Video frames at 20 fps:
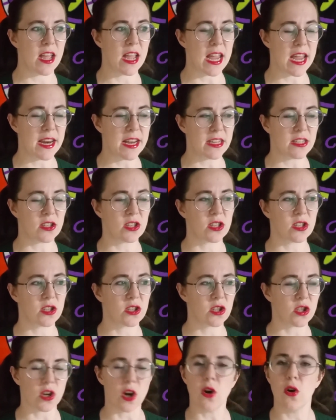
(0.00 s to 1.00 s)
it is
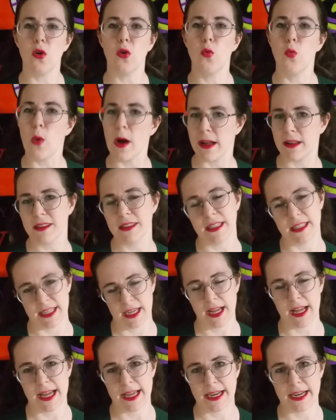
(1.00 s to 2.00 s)
so well
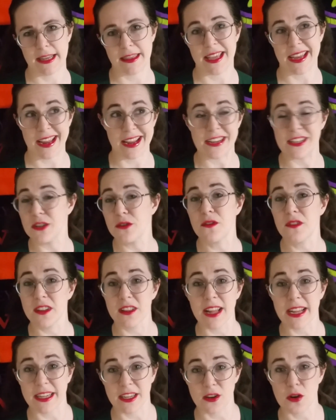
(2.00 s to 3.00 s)
done that I do feel
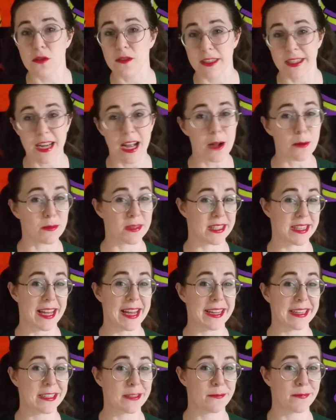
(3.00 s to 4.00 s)
like it overcomes
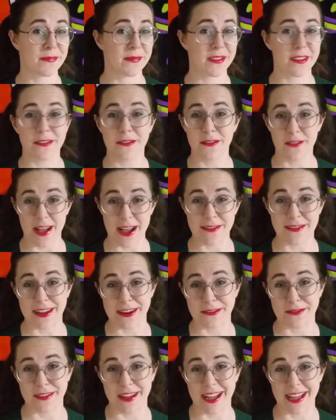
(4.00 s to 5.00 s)
that. 5 out
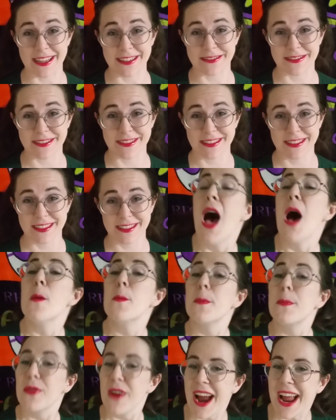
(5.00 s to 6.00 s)
of 5.
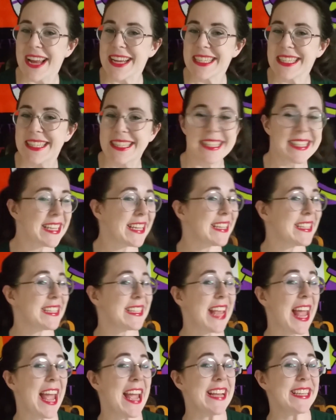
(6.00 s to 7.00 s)
Price is
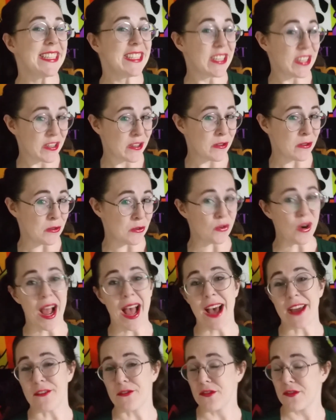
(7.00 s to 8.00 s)
a 2
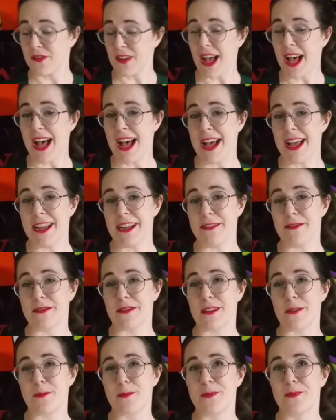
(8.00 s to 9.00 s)
out of 5.
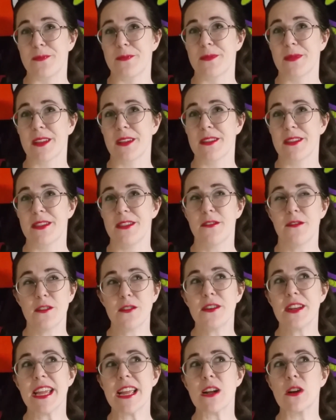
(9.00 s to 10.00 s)
The
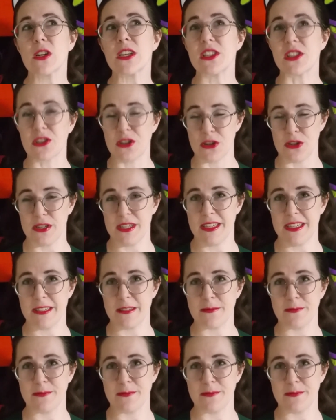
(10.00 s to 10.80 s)
food here is good.